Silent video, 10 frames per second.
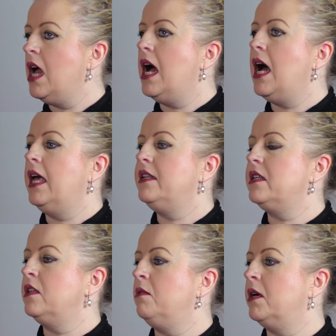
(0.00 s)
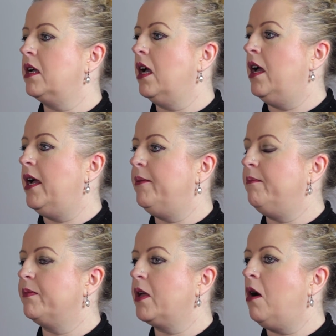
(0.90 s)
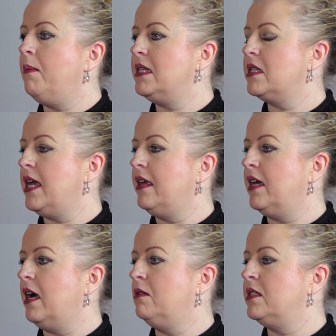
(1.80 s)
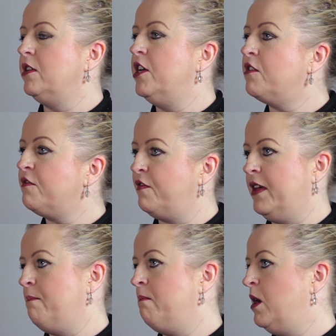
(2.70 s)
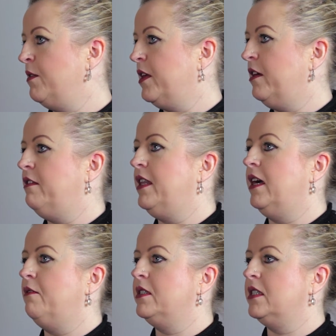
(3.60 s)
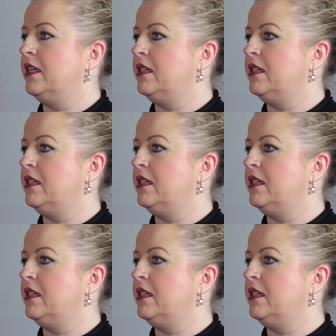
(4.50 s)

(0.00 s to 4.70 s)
And there were comments saying that I was an unfit mother and that was